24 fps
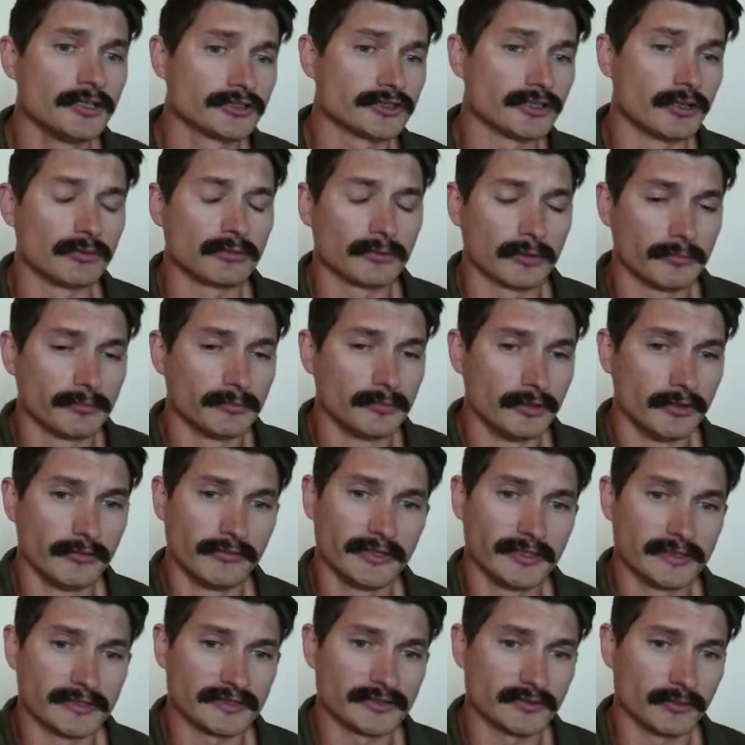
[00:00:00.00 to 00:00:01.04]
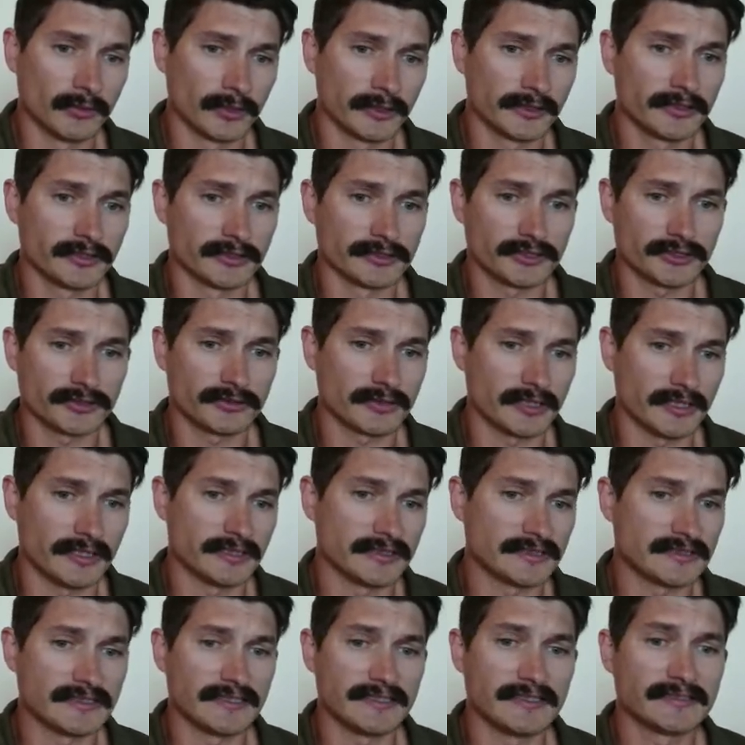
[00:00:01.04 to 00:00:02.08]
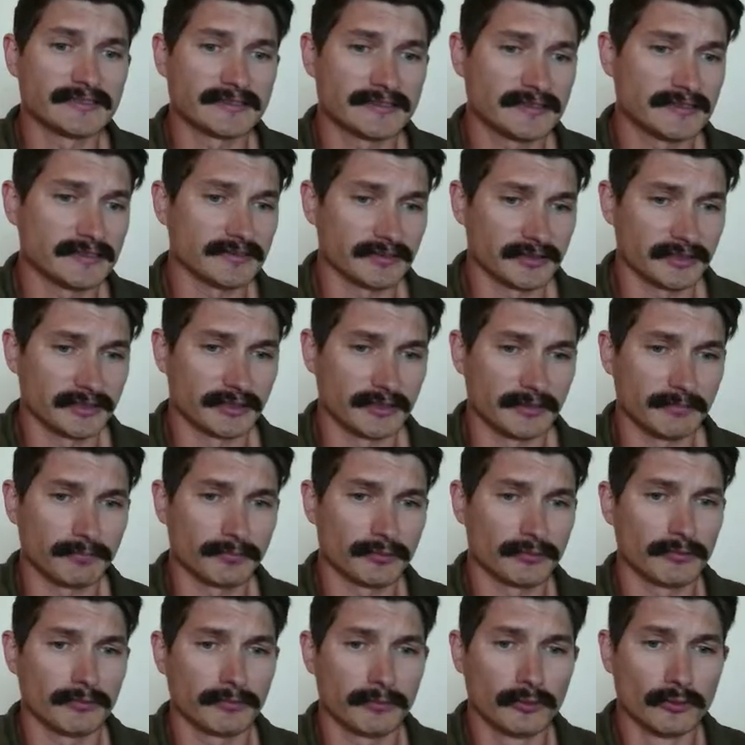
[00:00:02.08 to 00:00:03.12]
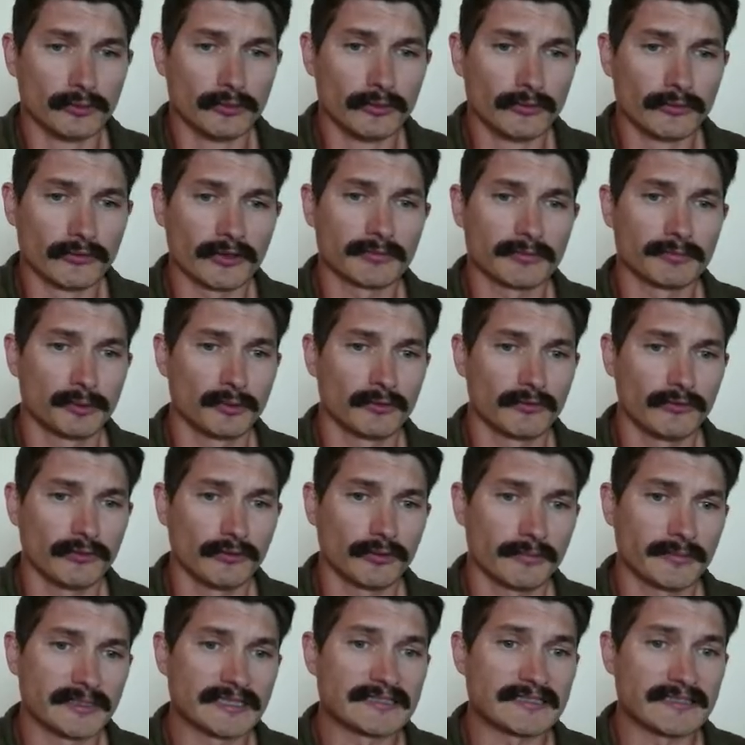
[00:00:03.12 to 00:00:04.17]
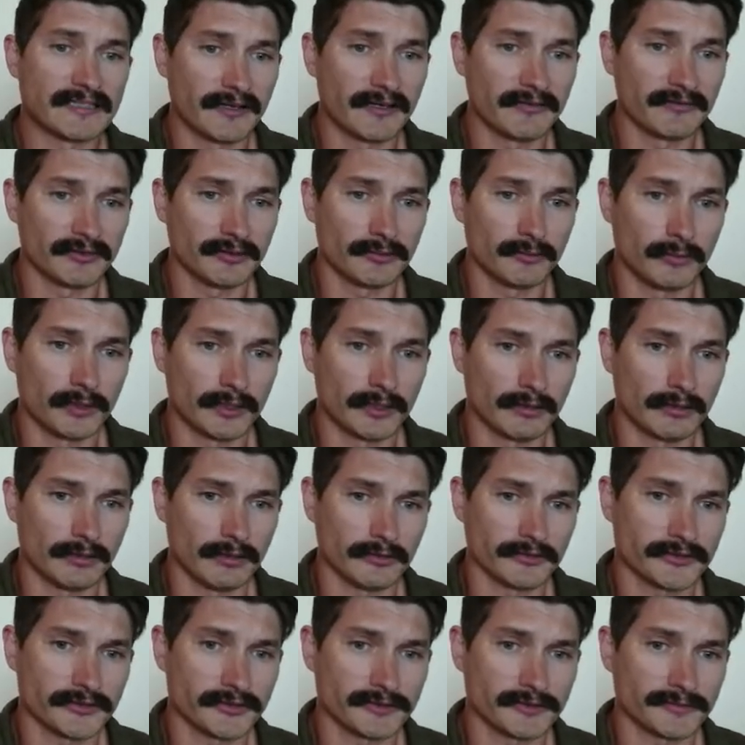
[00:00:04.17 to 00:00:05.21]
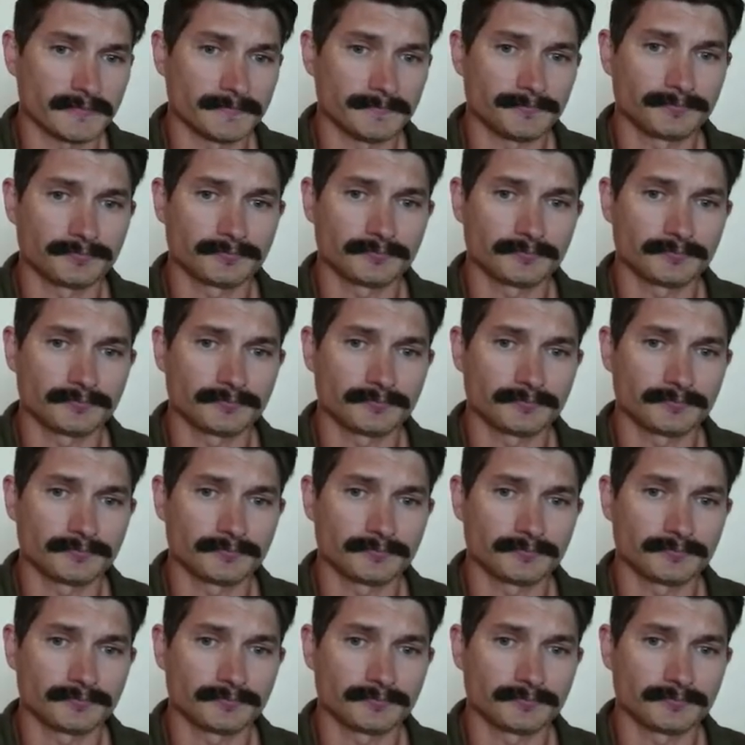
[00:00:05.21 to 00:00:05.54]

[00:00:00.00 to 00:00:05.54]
So removing this one constraint is instantly going to improve our performance everywhere else.